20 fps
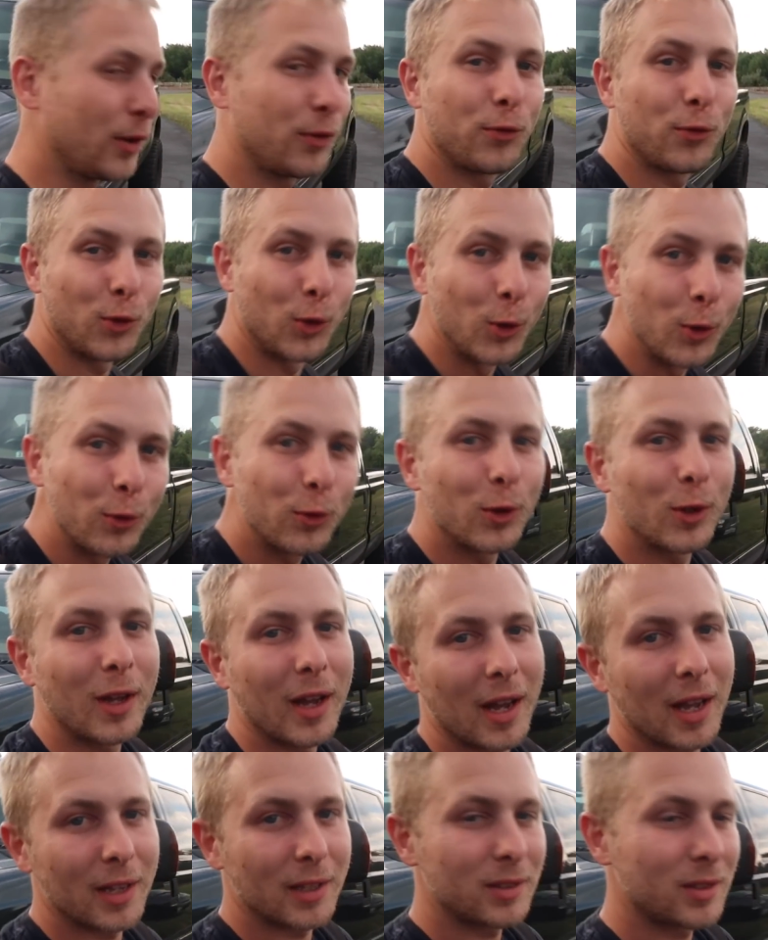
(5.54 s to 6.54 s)
a few of you
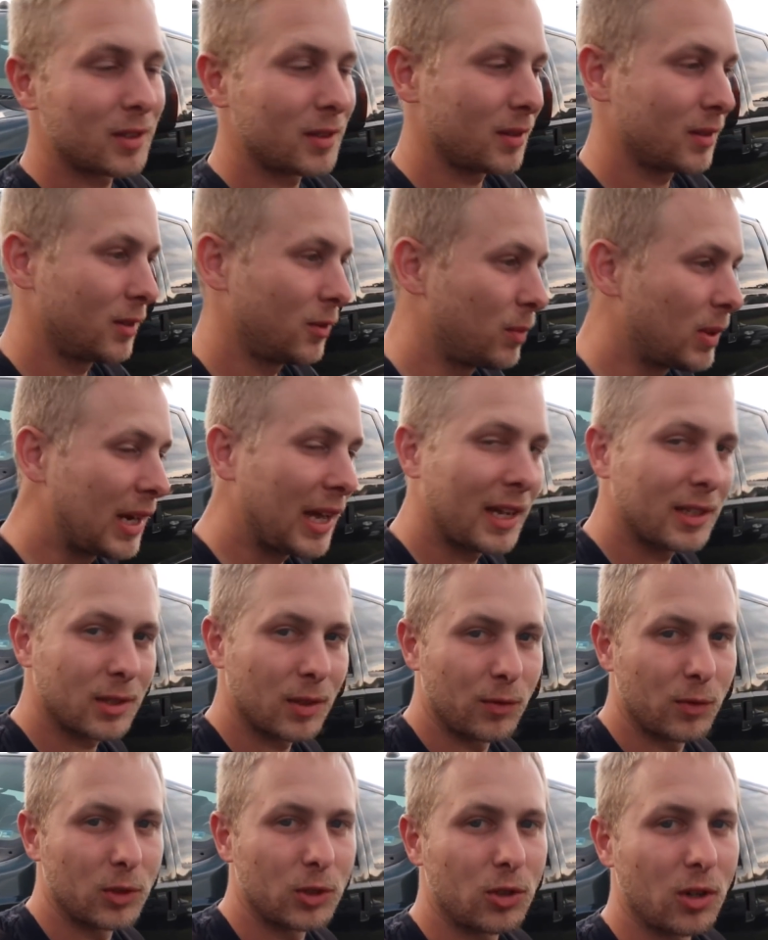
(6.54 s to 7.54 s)
guys. You've been
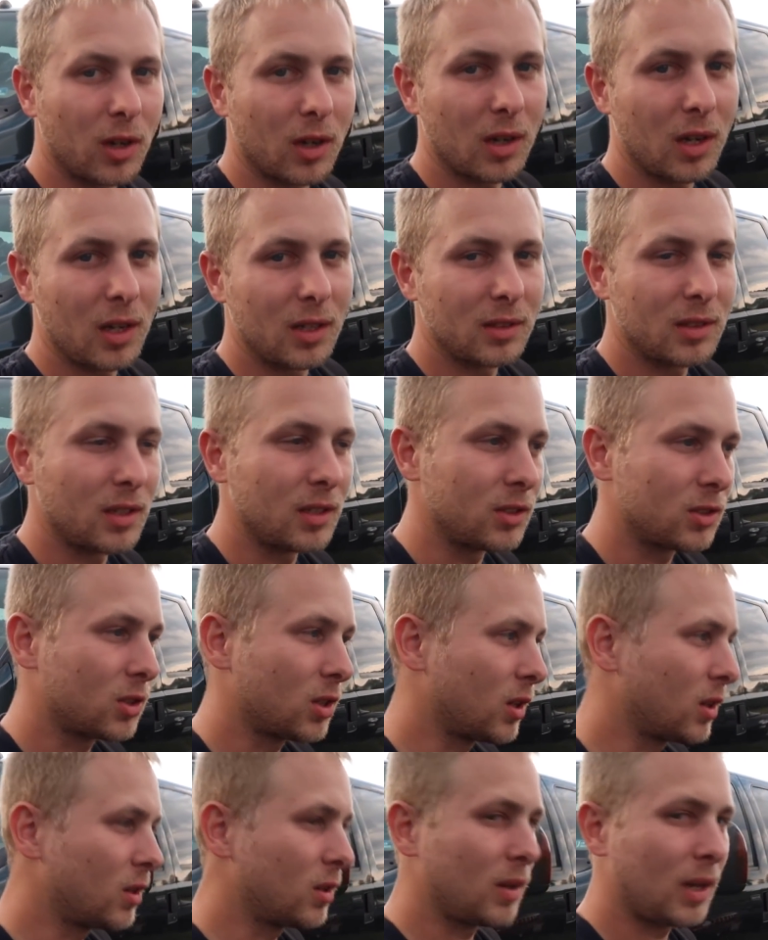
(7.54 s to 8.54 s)
asking for truck content,
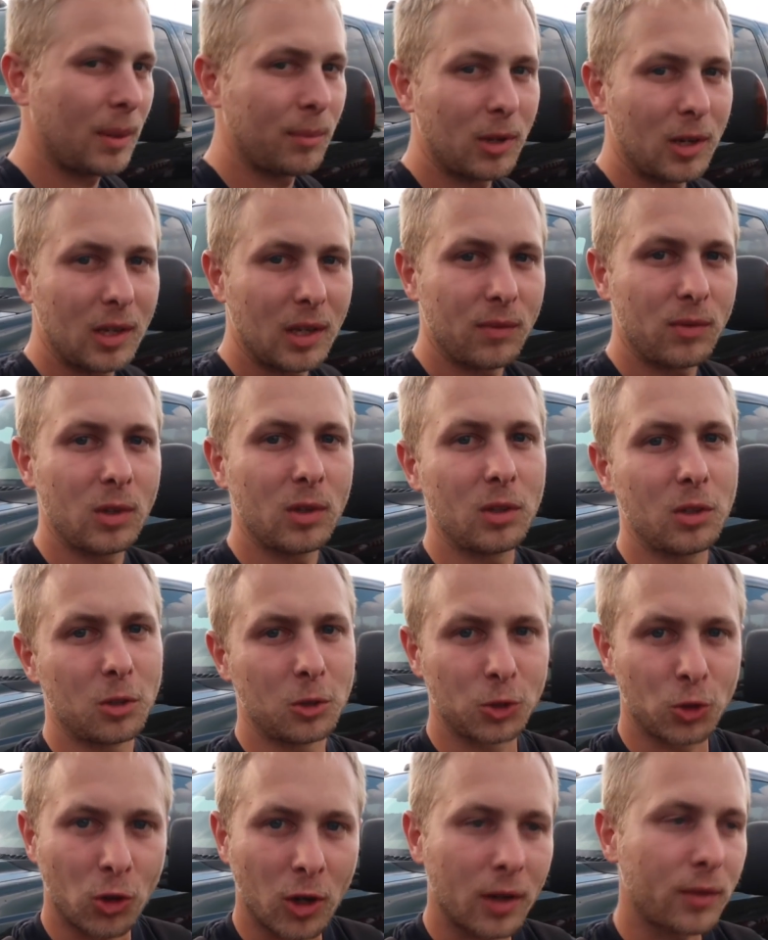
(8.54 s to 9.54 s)
so I'm gonna give you a
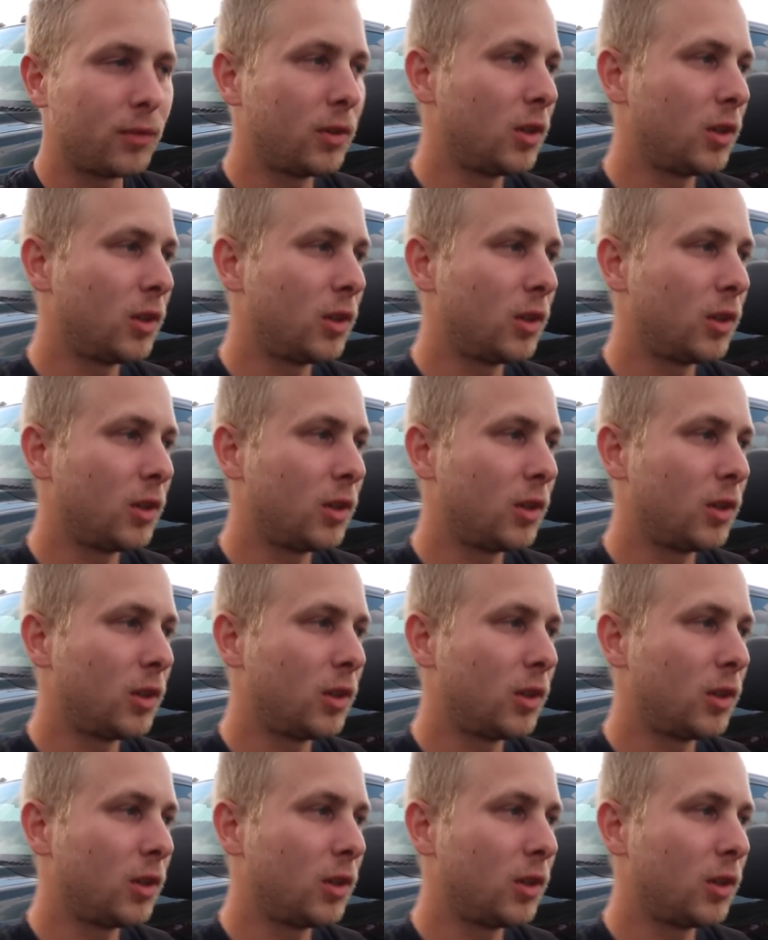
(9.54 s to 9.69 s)
little truck